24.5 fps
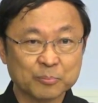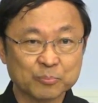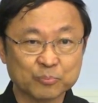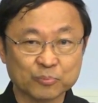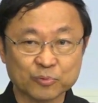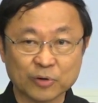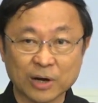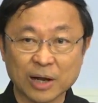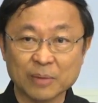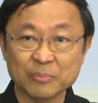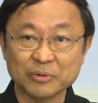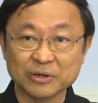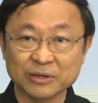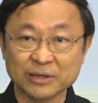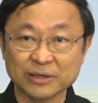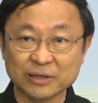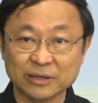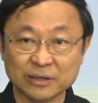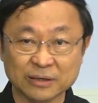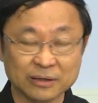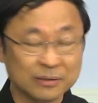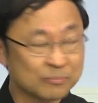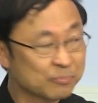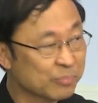
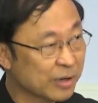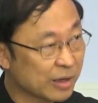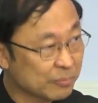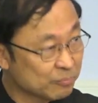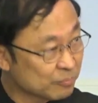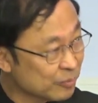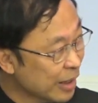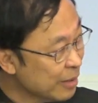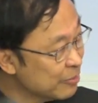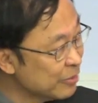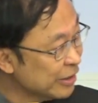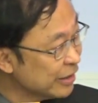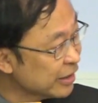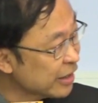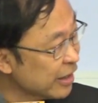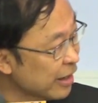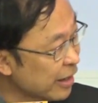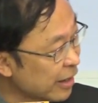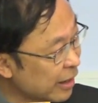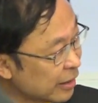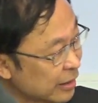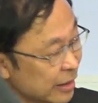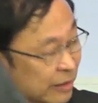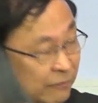primary
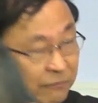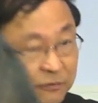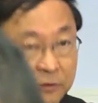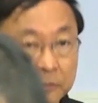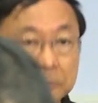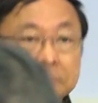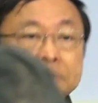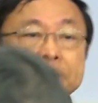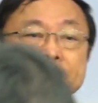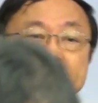care level.